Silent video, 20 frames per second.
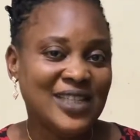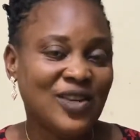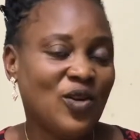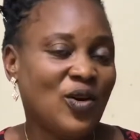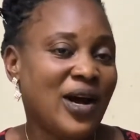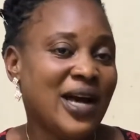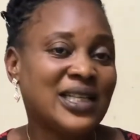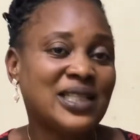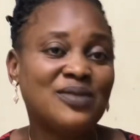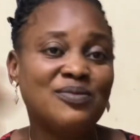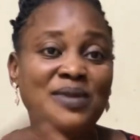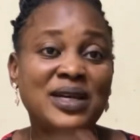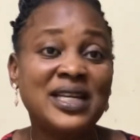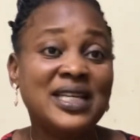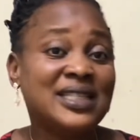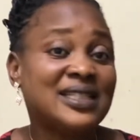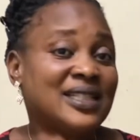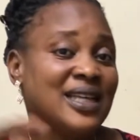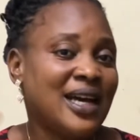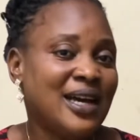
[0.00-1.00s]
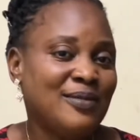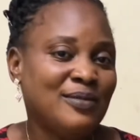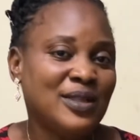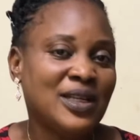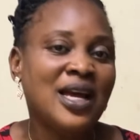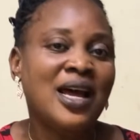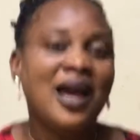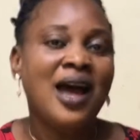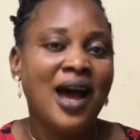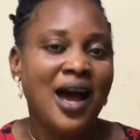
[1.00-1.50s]
or as many times
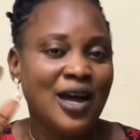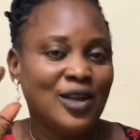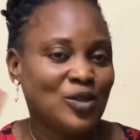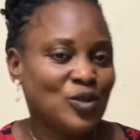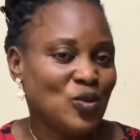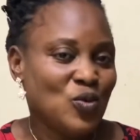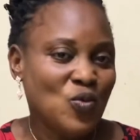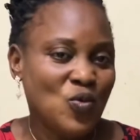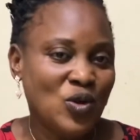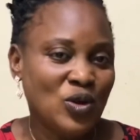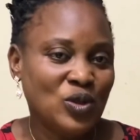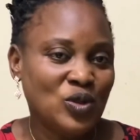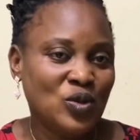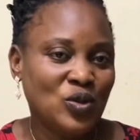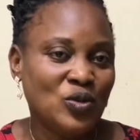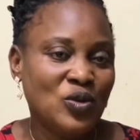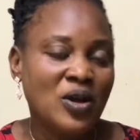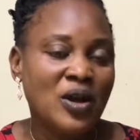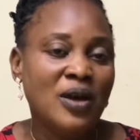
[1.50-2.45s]
as you want to.